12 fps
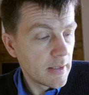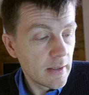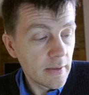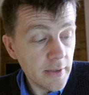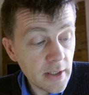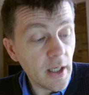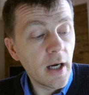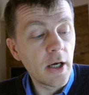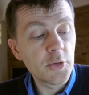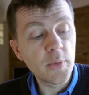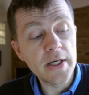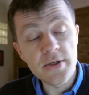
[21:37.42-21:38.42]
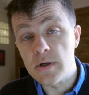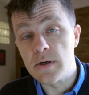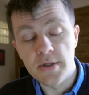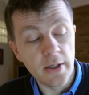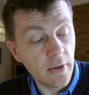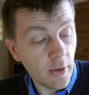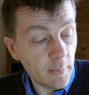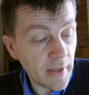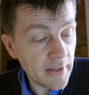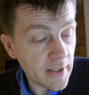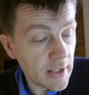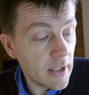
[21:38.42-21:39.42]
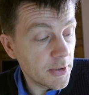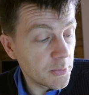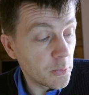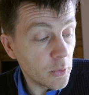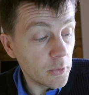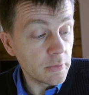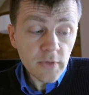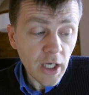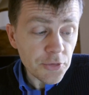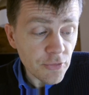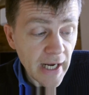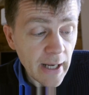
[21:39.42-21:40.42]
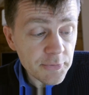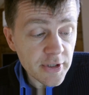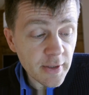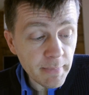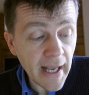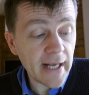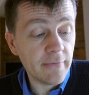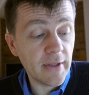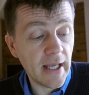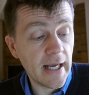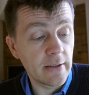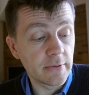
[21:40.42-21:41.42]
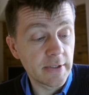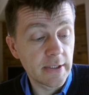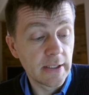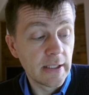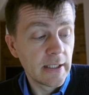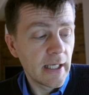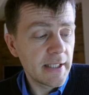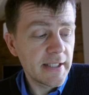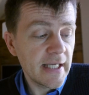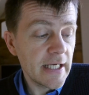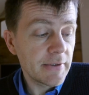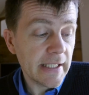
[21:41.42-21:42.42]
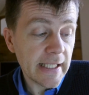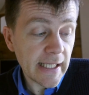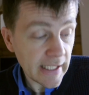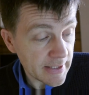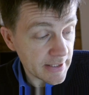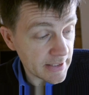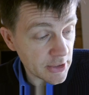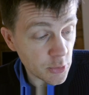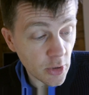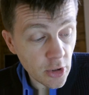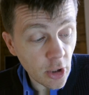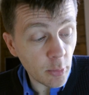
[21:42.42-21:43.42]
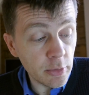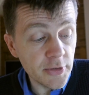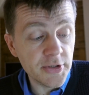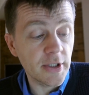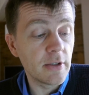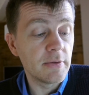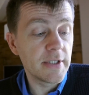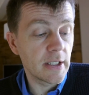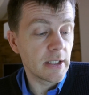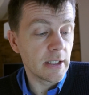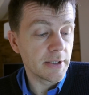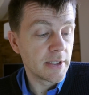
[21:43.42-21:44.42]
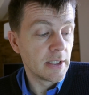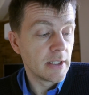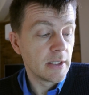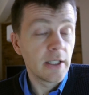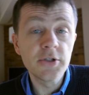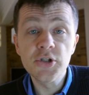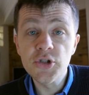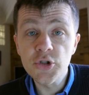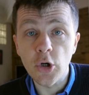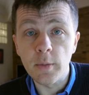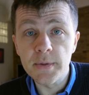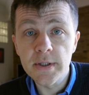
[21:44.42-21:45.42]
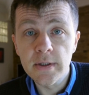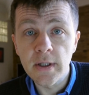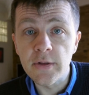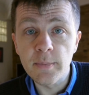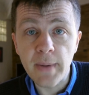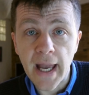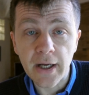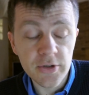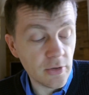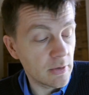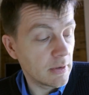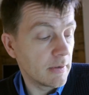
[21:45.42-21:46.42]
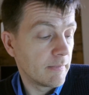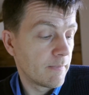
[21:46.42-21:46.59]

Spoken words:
The cart went on along by the garden wall and round to the back of the house, and here it clattered into a cobblestoned yard and stopped at the back door.